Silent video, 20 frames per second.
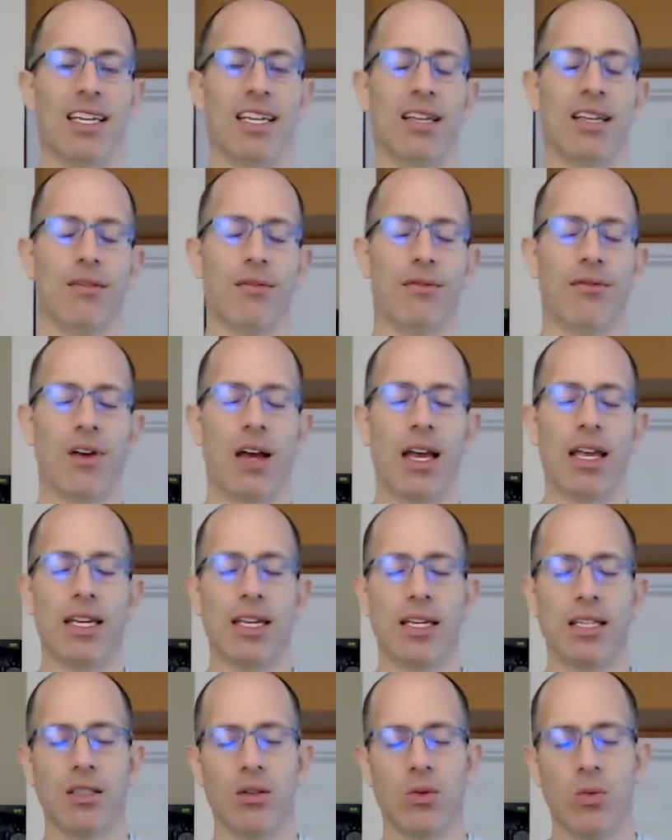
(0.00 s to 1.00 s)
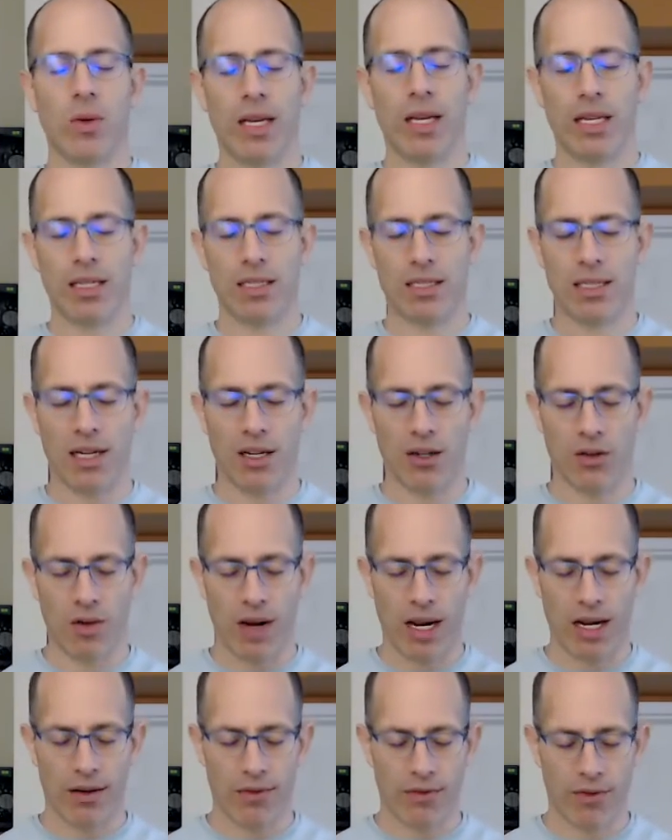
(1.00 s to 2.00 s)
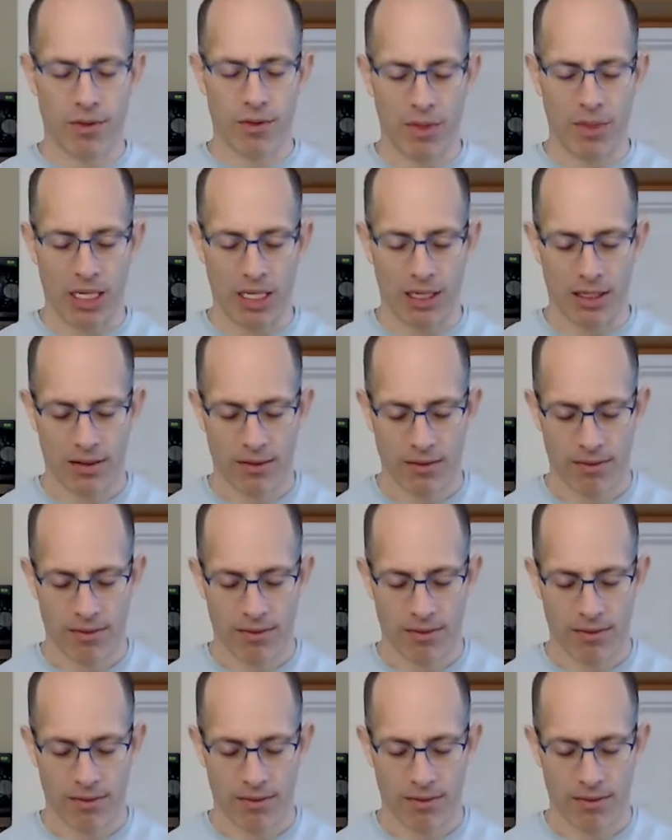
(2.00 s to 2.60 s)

in finding the ways that are right for me.